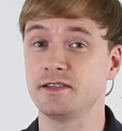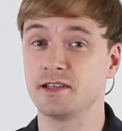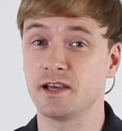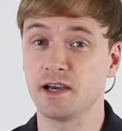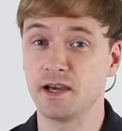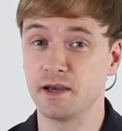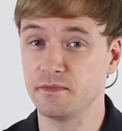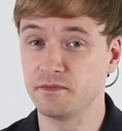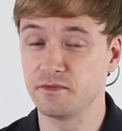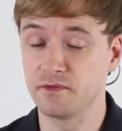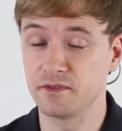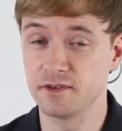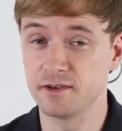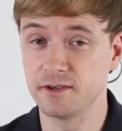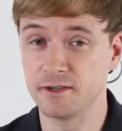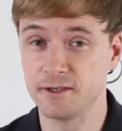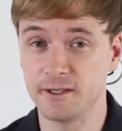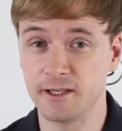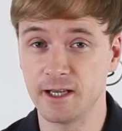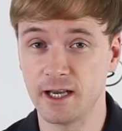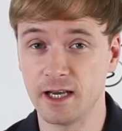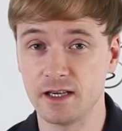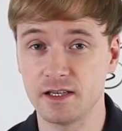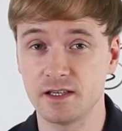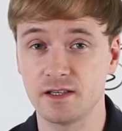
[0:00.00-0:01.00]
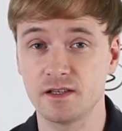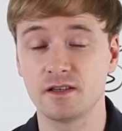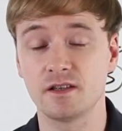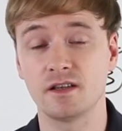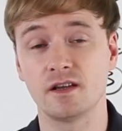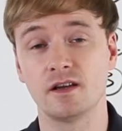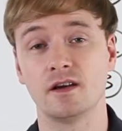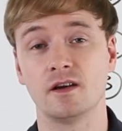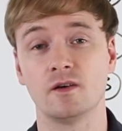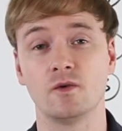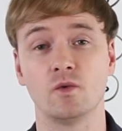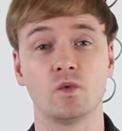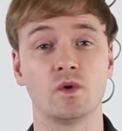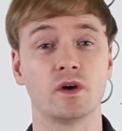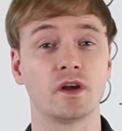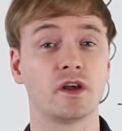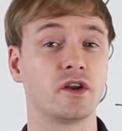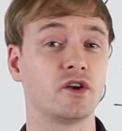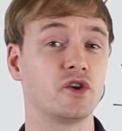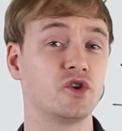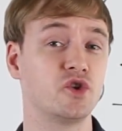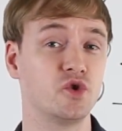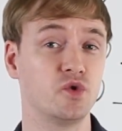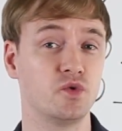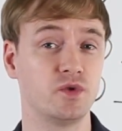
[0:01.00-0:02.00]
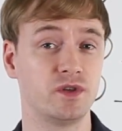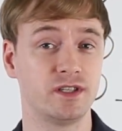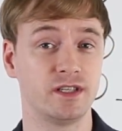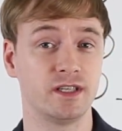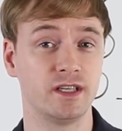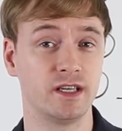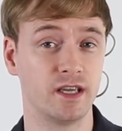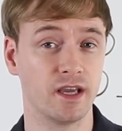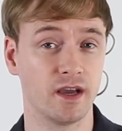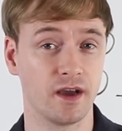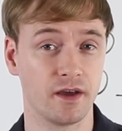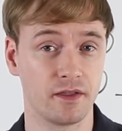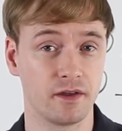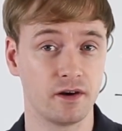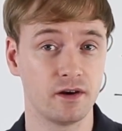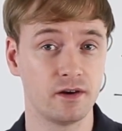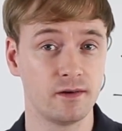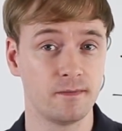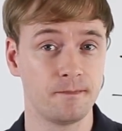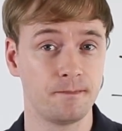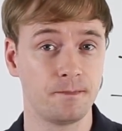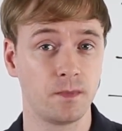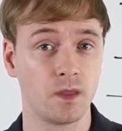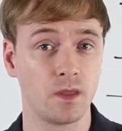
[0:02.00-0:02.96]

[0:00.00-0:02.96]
time for a test. We're going to do it together.